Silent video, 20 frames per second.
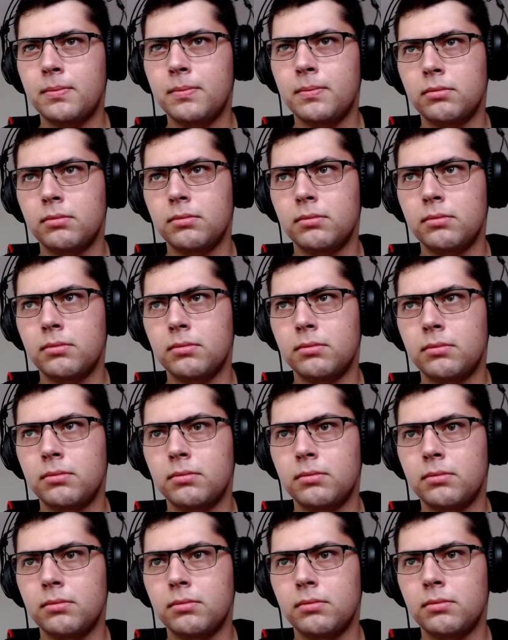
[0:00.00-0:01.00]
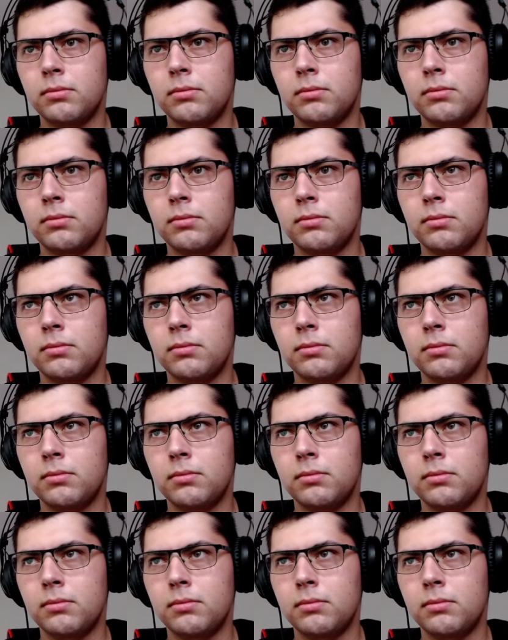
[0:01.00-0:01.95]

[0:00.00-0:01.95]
(no one is talking)